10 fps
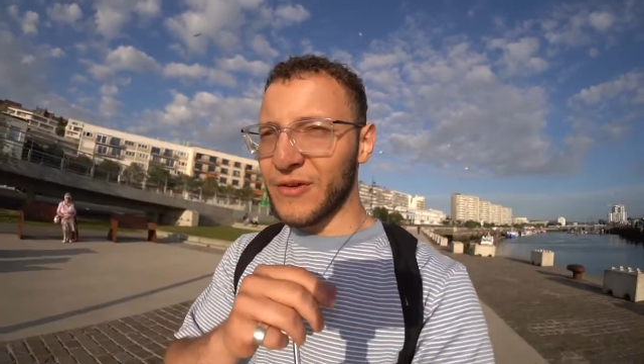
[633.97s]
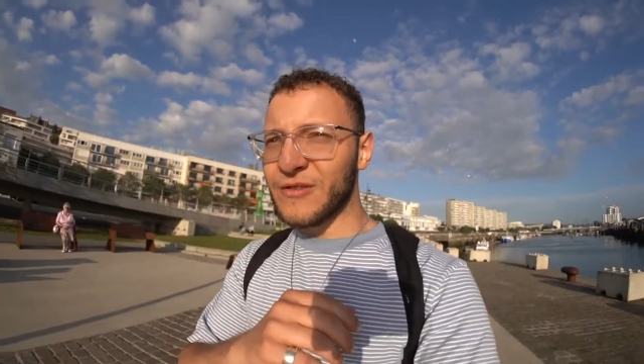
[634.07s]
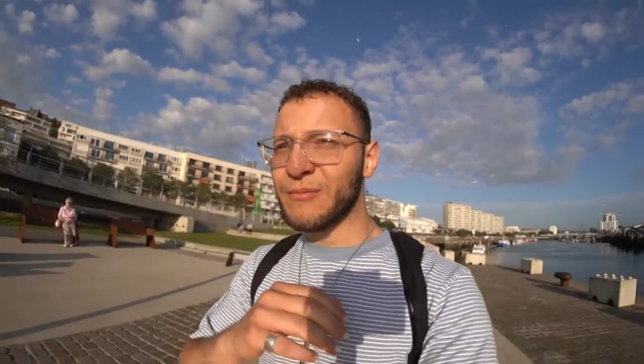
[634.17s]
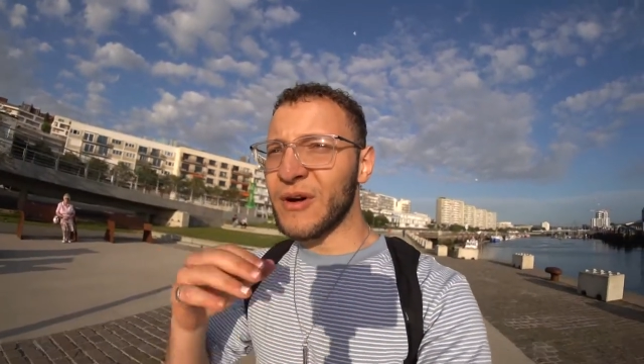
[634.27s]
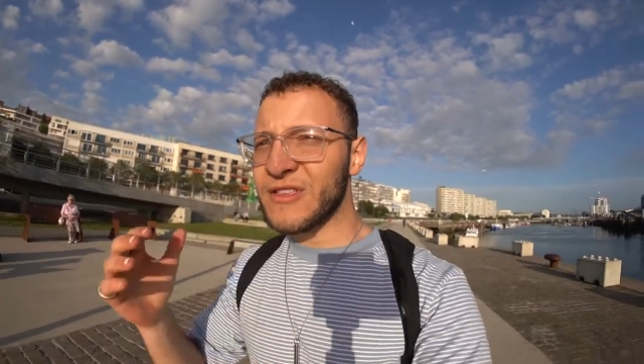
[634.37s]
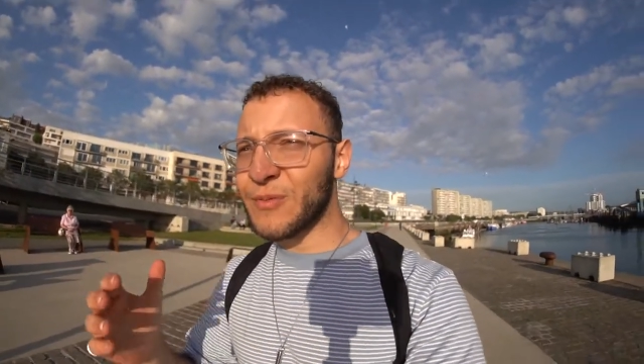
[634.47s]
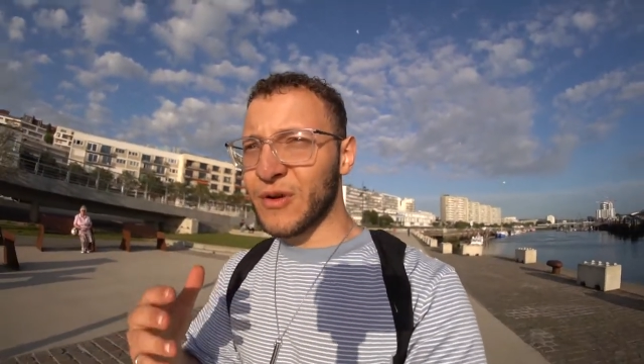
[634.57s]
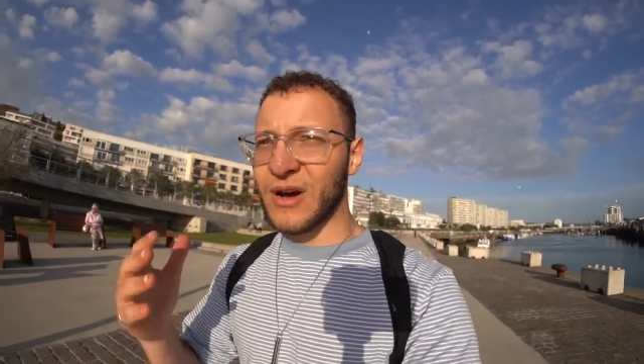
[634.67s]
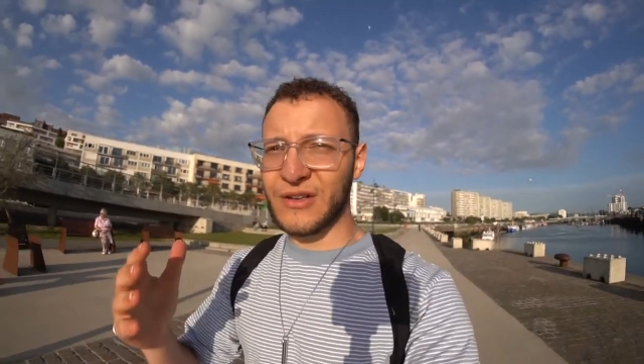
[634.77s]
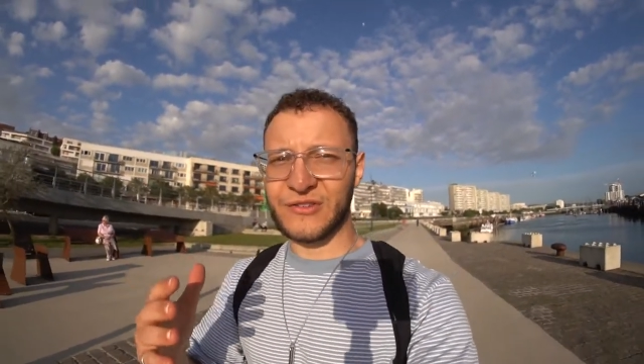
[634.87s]
There's multiple
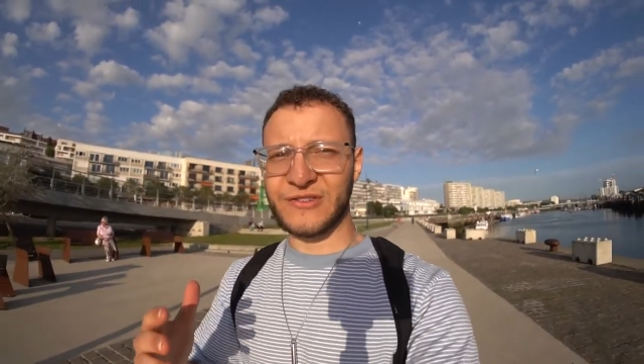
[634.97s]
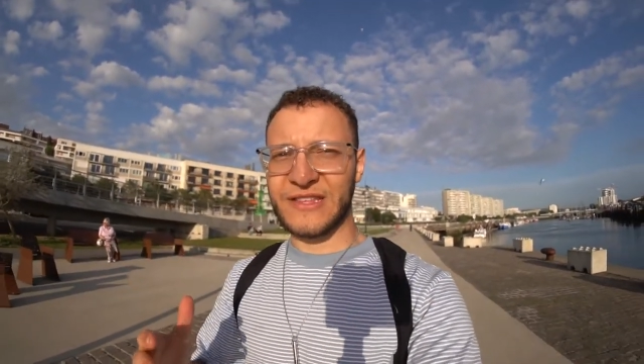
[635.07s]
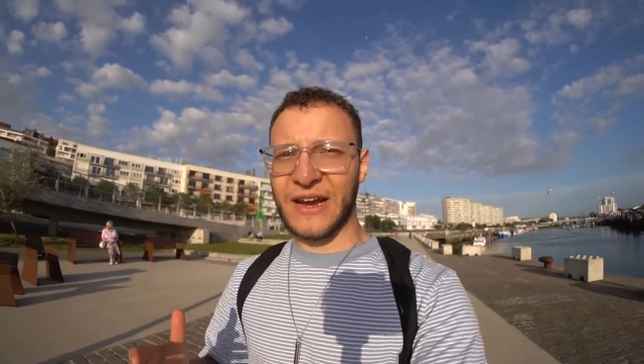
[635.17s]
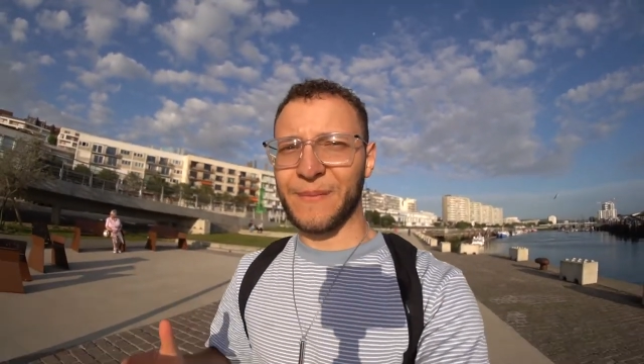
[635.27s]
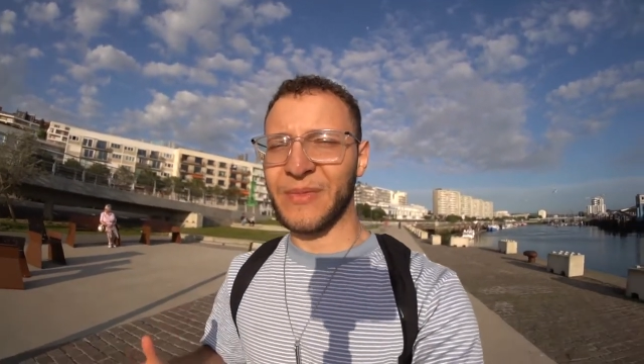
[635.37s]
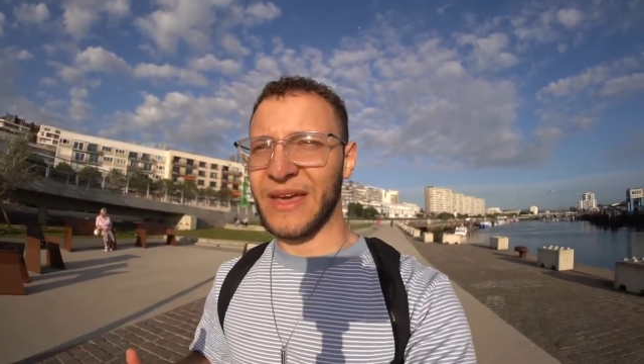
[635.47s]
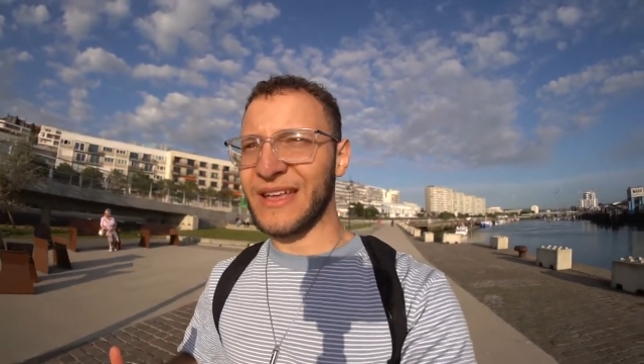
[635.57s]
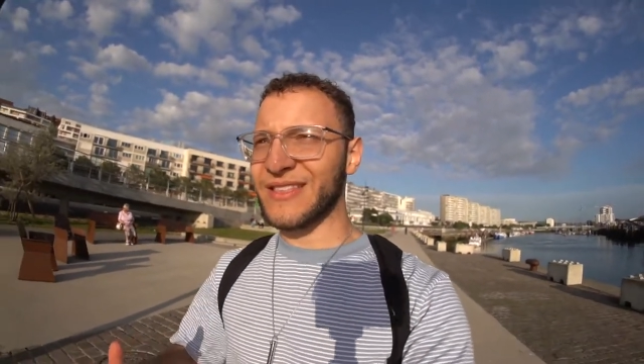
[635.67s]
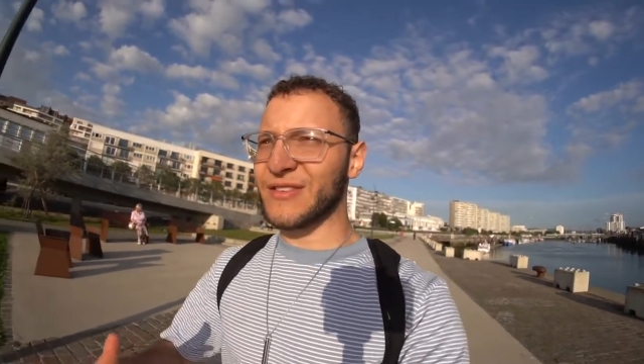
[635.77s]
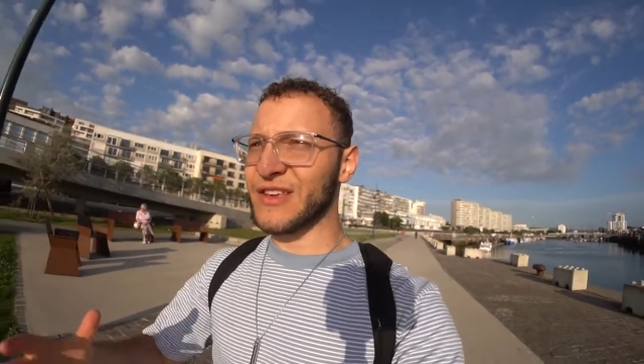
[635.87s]
cultures there.
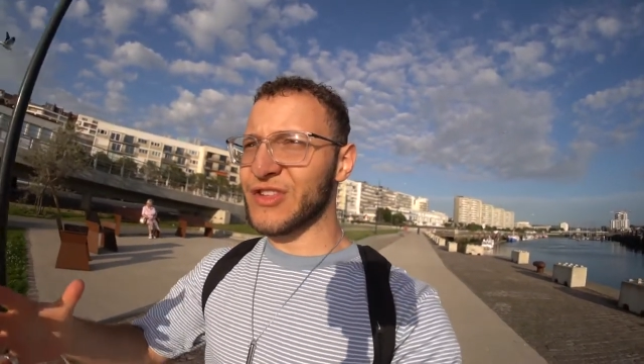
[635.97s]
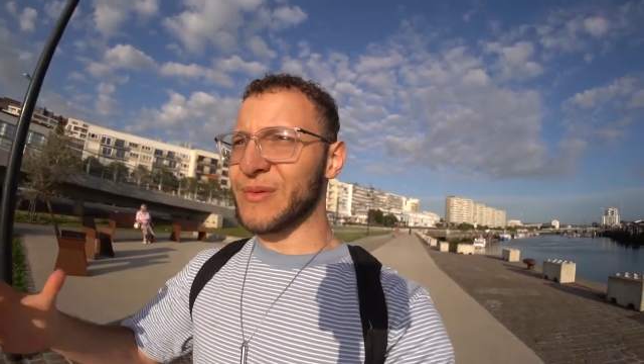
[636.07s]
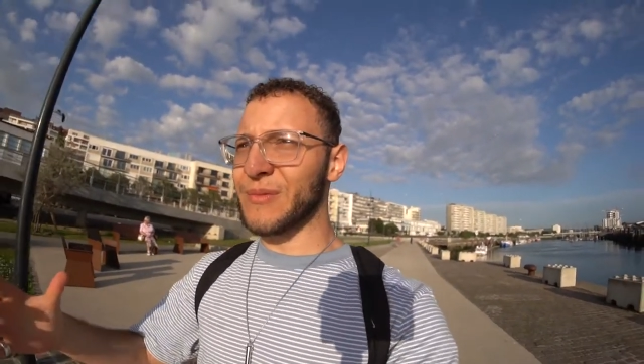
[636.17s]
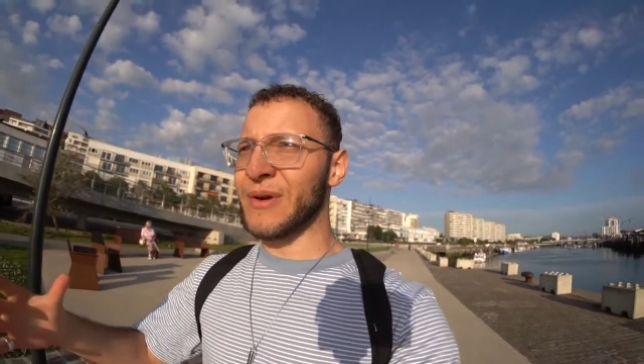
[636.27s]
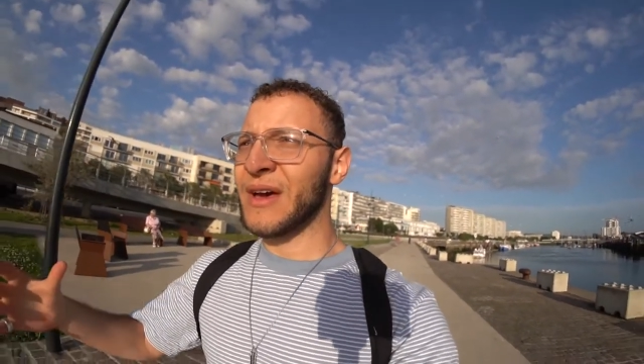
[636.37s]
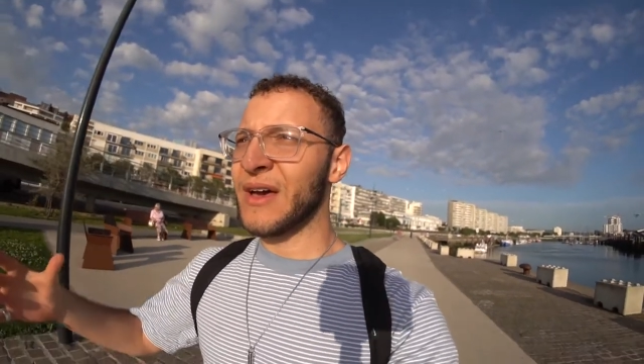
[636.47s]
It's such a